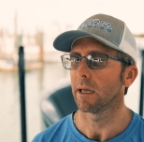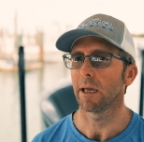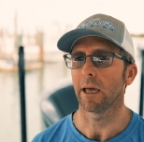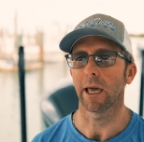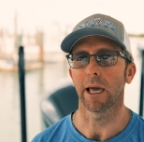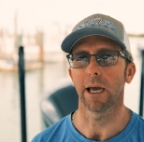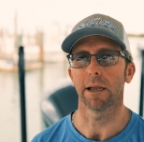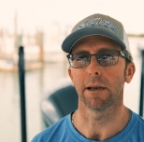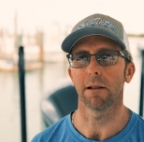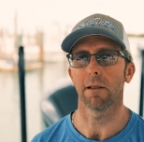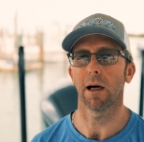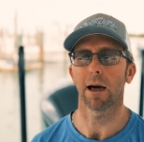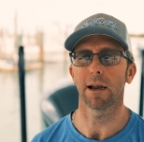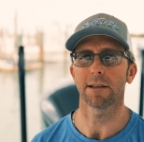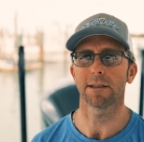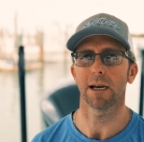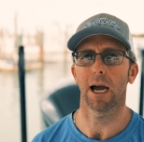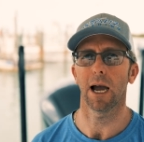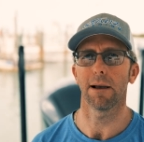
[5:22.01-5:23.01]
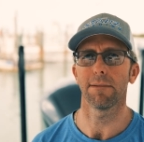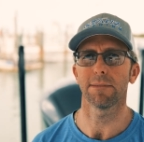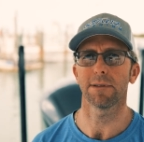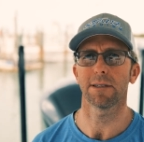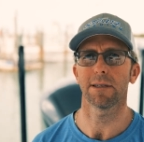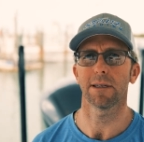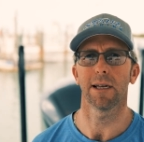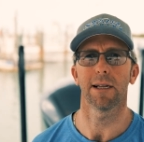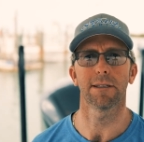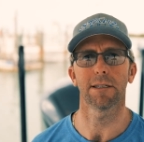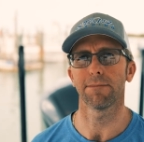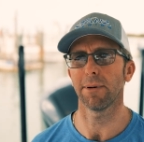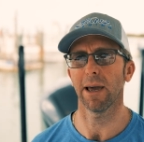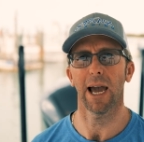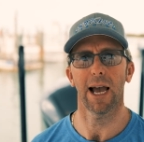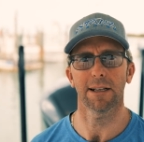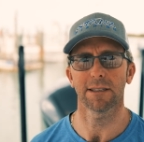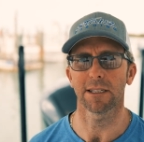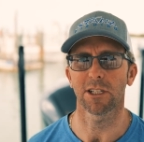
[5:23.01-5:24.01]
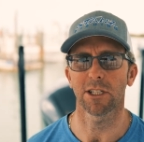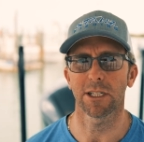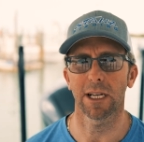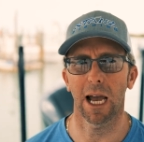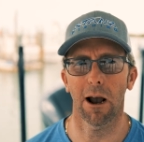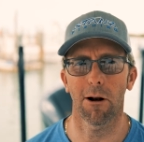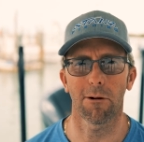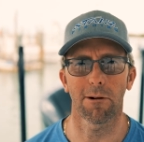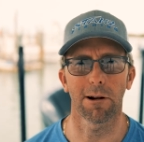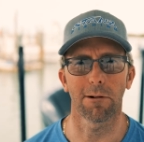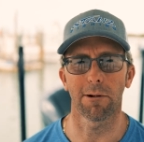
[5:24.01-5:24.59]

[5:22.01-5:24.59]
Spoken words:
And a lot of times it's a passing shower,